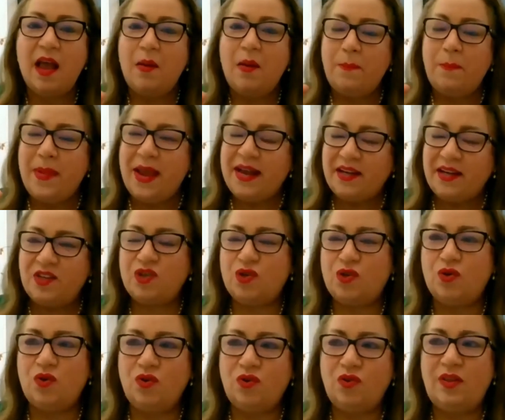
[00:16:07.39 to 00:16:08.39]
Make
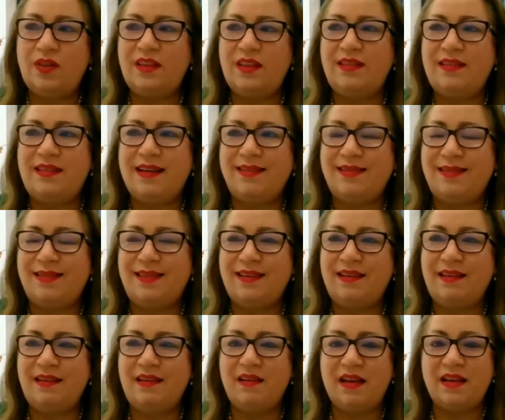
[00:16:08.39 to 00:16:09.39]
sure that
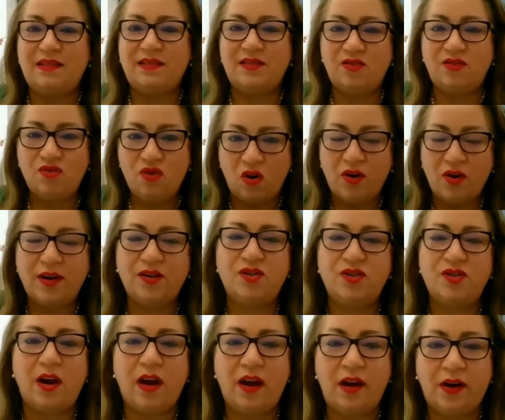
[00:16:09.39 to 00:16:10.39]
the
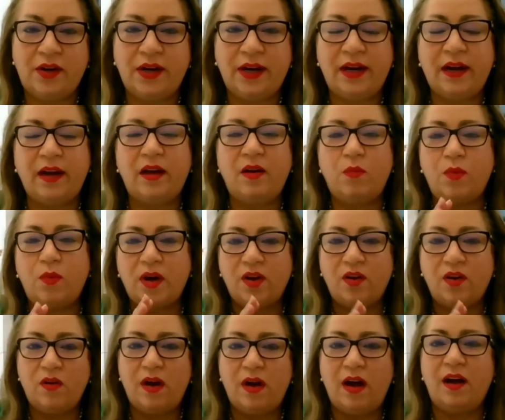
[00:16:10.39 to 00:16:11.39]
storage area where
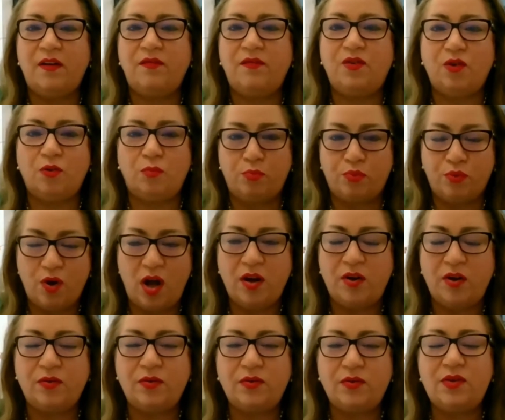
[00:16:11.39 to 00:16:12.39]
you have your
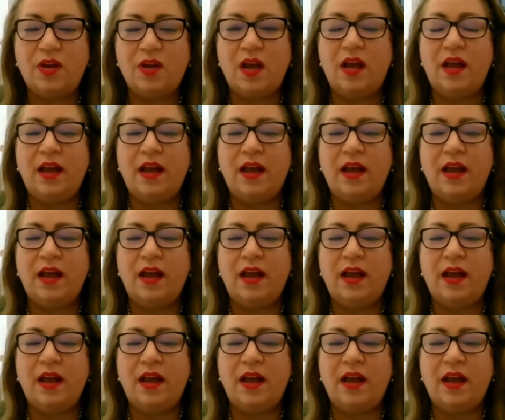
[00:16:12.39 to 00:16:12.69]
products,